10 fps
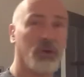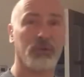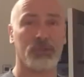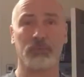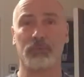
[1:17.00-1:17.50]

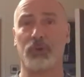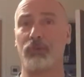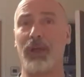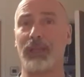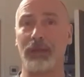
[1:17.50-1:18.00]
got some
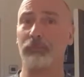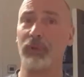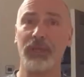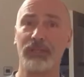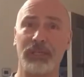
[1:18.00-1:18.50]
cracking
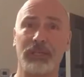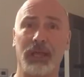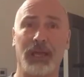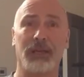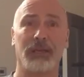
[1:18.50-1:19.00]
beers in
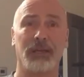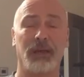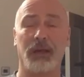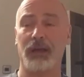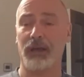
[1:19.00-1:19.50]
there.
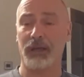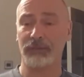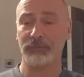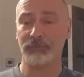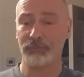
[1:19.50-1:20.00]

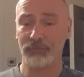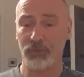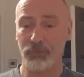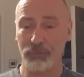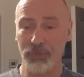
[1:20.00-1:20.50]

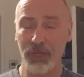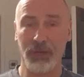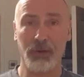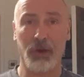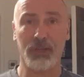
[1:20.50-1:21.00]

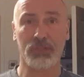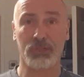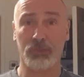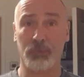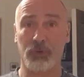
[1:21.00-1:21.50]
Really nice,
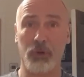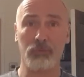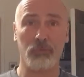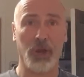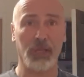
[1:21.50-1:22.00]
some of their
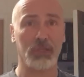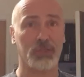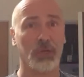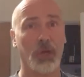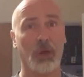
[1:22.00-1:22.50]
own
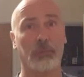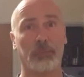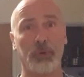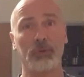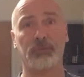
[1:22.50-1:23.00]
range,
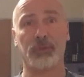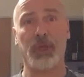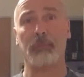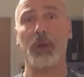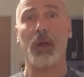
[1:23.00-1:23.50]
brewed for
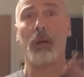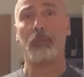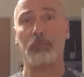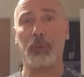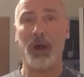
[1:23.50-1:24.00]
them
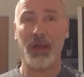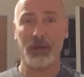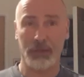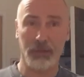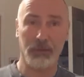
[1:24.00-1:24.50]

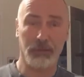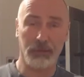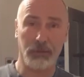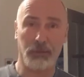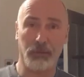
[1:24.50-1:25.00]
by
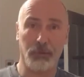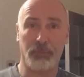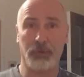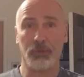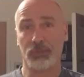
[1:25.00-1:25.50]
other
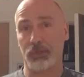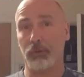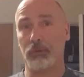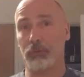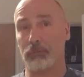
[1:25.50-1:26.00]
brewers,
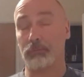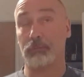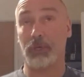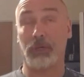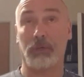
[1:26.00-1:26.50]
so
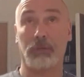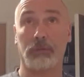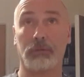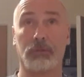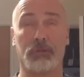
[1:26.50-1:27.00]
I
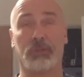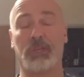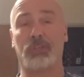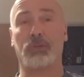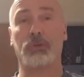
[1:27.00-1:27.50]

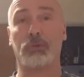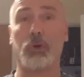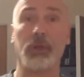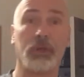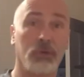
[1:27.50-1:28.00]
guess you could
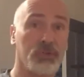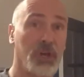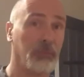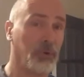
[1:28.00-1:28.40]
call it contract